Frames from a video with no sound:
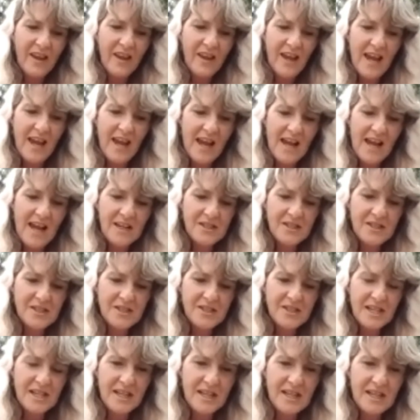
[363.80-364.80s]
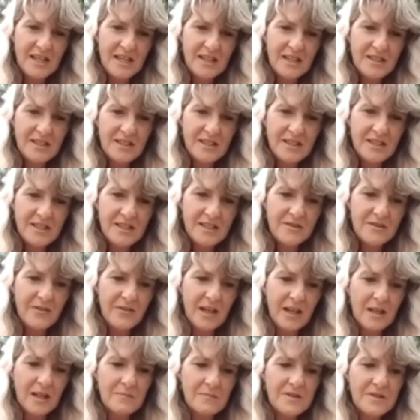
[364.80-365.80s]
and
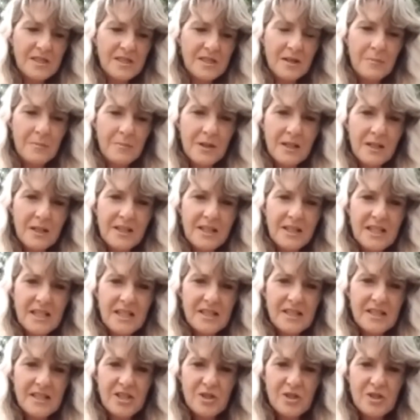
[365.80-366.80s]
developed abilities